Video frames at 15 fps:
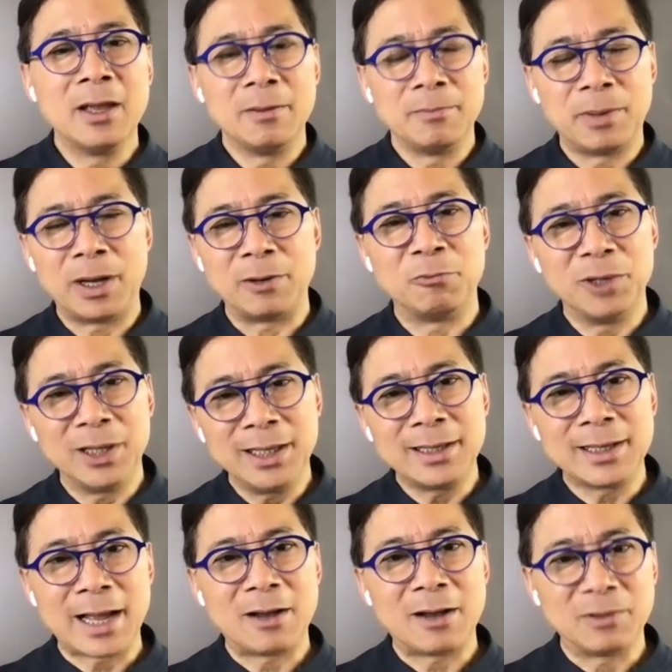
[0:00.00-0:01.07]
But we
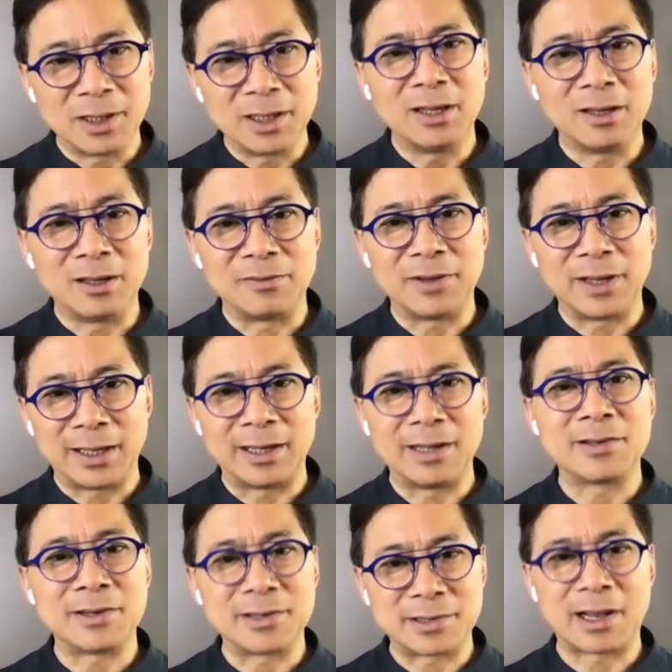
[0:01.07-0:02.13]
now live in a
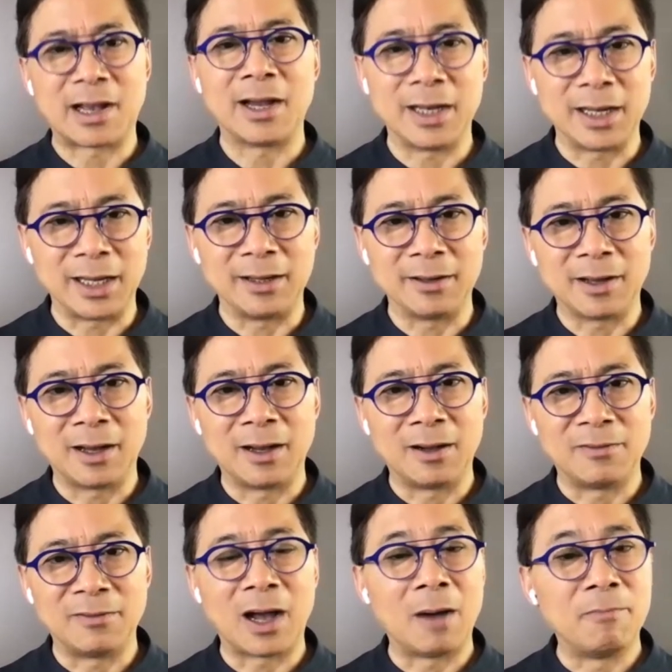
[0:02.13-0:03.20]
society
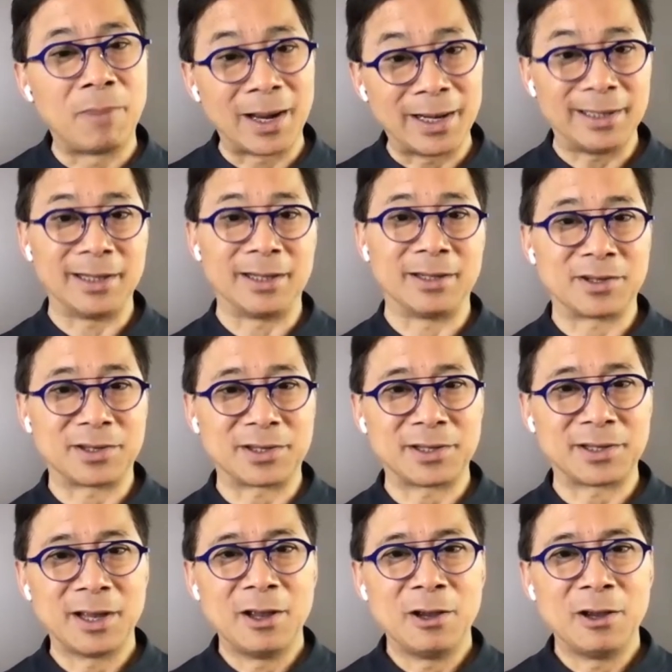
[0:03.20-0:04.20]
of abundance